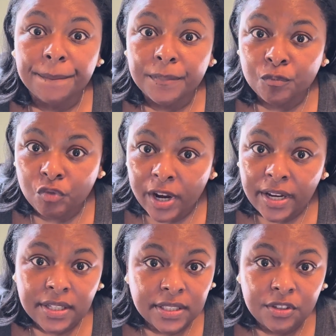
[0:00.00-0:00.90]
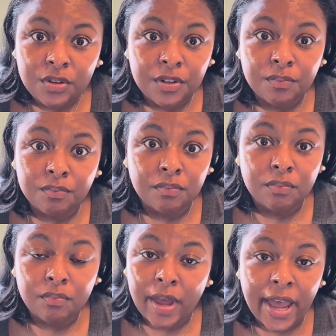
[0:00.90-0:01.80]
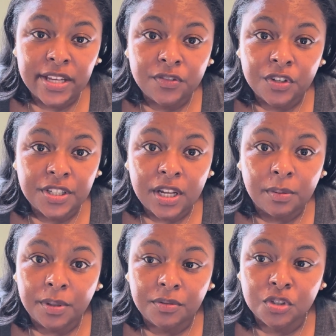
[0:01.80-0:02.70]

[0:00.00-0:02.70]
you can ask for a settlement.